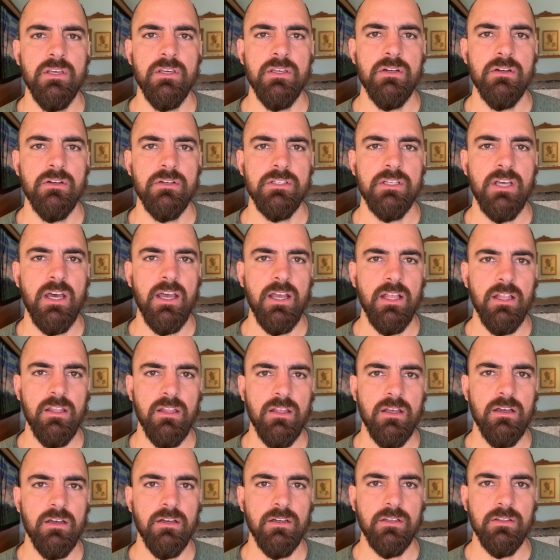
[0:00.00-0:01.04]
inner
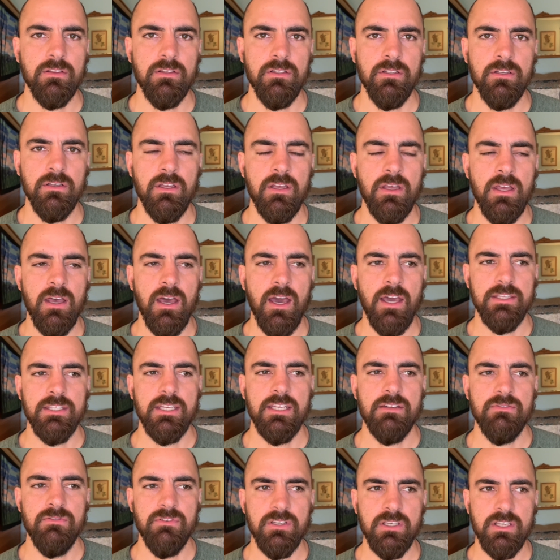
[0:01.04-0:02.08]
dialogue, the
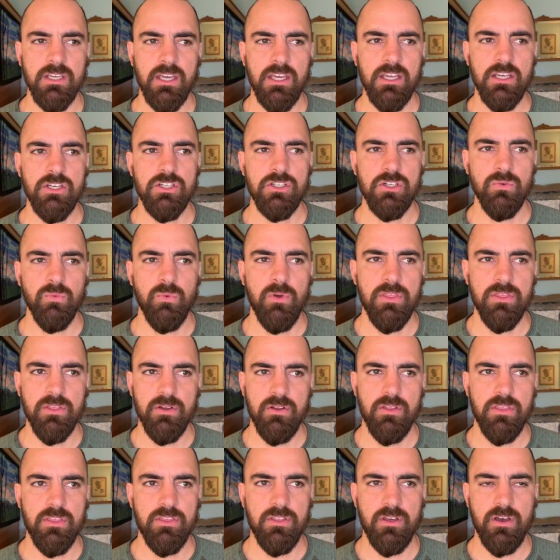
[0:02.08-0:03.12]
identification with our
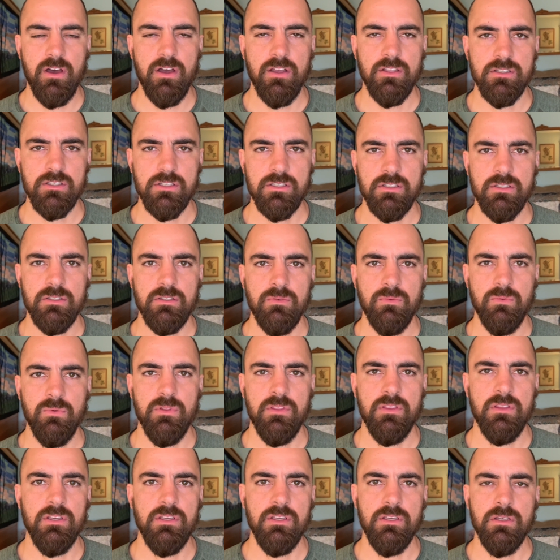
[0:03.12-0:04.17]
thoughts,
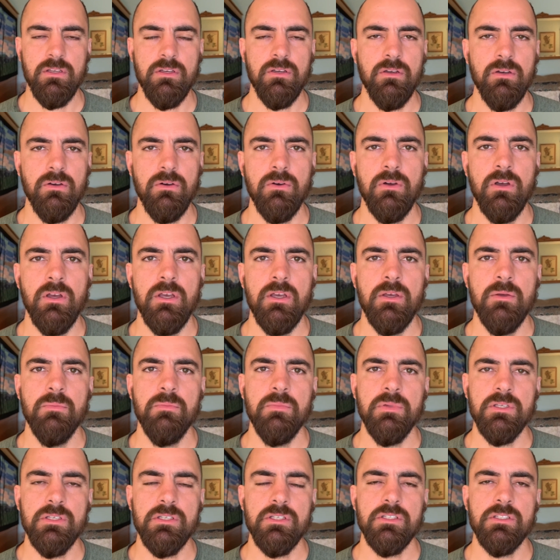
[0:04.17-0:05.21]
with the ego.
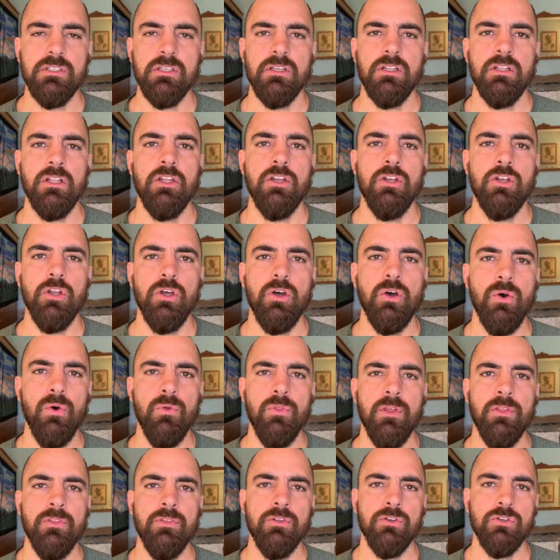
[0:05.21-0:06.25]
Be still and know
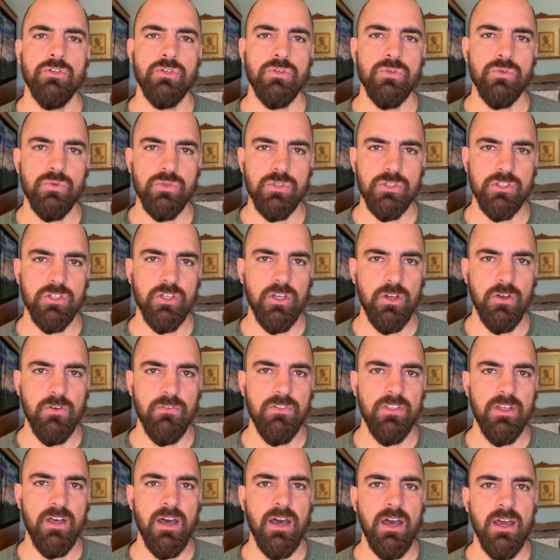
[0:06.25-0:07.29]
that the true self,
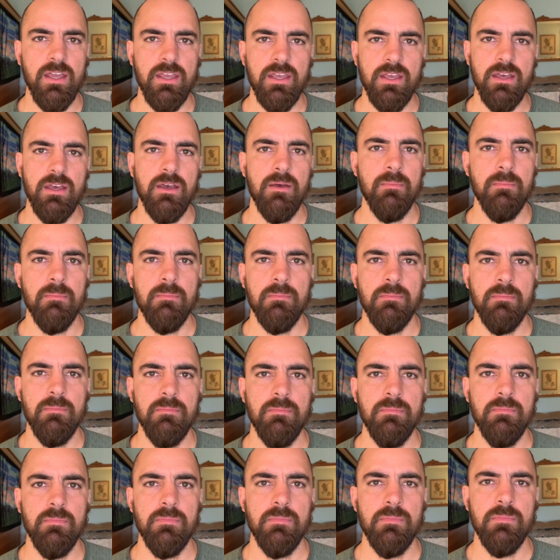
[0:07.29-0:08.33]
the I am,
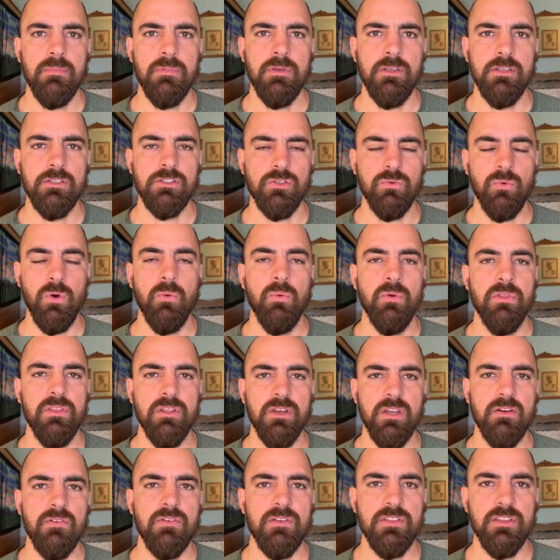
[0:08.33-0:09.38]
is the one within
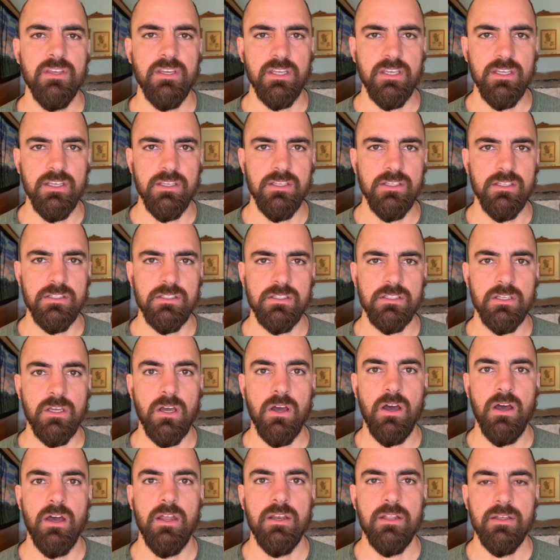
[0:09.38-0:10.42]
everything, is
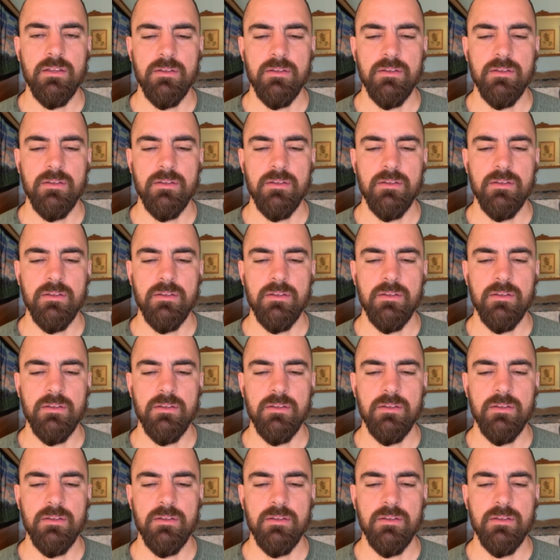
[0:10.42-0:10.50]
God.